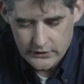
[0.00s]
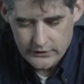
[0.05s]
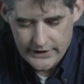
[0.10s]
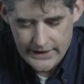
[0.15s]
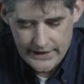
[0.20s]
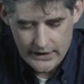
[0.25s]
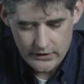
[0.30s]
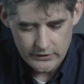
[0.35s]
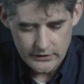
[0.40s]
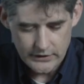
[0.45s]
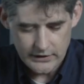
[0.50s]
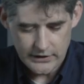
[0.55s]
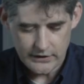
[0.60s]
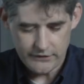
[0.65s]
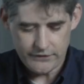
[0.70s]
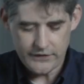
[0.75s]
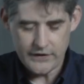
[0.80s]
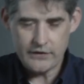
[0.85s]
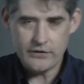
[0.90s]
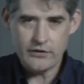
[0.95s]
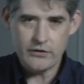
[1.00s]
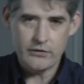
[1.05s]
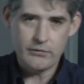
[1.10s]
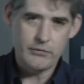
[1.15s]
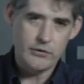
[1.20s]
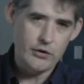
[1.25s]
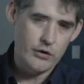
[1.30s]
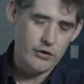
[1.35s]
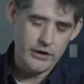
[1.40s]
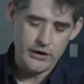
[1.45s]
Now, if this is
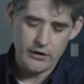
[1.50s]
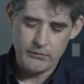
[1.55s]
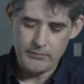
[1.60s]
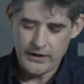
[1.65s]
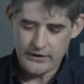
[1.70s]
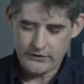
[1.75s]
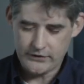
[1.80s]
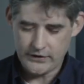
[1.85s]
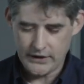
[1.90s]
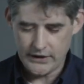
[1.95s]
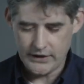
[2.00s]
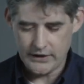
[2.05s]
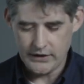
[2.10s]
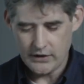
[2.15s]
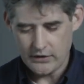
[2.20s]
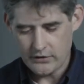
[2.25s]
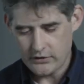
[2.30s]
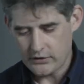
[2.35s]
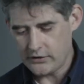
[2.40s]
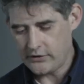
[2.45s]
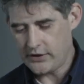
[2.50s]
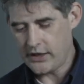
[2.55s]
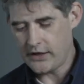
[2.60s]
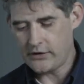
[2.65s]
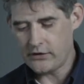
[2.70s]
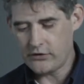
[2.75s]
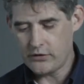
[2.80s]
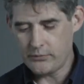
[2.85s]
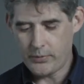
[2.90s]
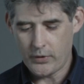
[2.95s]
dirty or messy, you can take
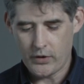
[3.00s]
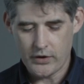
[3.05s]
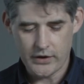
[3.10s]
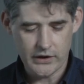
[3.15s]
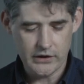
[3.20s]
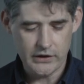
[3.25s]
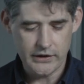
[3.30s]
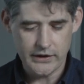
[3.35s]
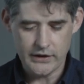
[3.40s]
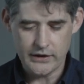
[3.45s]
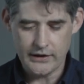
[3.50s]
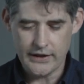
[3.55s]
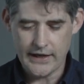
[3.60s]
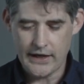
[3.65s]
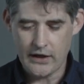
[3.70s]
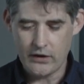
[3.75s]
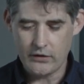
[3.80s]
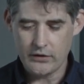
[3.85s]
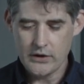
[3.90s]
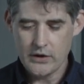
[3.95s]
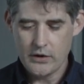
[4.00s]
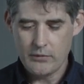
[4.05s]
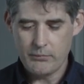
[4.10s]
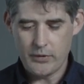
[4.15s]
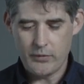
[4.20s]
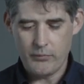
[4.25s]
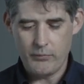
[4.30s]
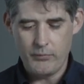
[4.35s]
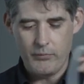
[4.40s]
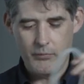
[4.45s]
this apart and clean it now,
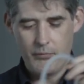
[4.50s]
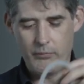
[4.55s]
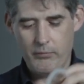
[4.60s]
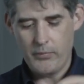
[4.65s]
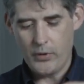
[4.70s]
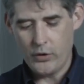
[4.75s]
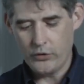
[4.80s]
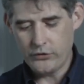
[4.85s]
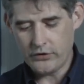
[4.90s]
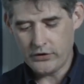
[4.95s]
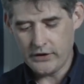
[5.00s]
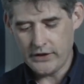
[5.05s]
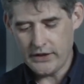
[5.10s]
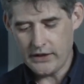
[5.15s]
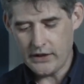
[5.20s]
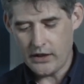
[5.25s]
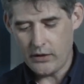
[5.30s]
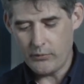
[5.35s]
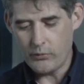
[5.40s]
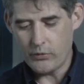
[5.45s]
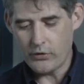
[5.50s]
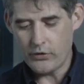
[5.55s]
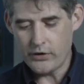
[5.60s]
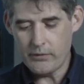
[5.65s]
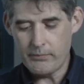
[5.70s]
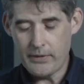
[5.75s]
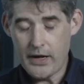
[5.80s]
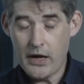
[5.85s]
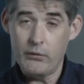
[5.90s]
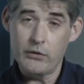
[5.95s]
but mostly I'm
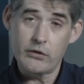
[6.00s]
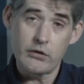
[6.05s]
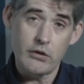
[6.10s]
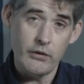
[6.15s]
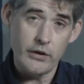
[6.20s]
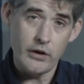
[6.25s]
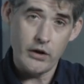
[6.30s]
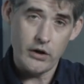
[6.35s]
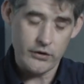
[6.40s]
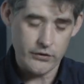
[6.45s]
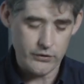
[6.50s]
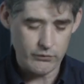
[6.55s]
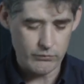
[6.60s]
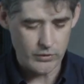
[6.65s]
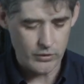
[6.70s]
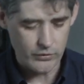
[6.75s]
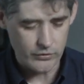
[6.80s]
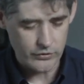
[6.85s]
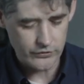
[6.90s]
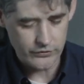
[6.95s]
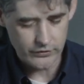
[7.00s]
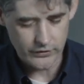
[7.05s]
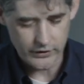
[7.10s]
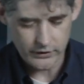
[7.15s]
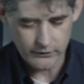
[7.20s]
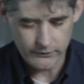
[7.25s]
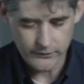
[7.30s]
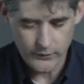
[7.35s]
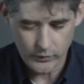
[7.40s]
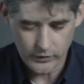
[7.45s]
worried about what's going on in the rotor, so I'm
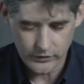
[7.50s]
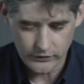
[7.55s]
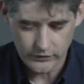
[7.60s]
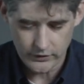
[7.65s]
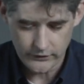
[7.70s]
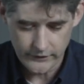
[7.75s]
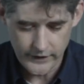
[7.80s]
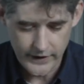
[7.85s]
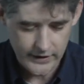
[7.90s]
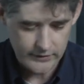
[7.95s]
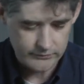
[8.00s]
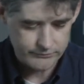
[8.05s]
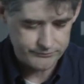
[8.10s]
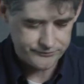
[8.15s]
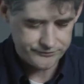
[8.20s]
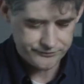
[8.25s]
going to focus on that.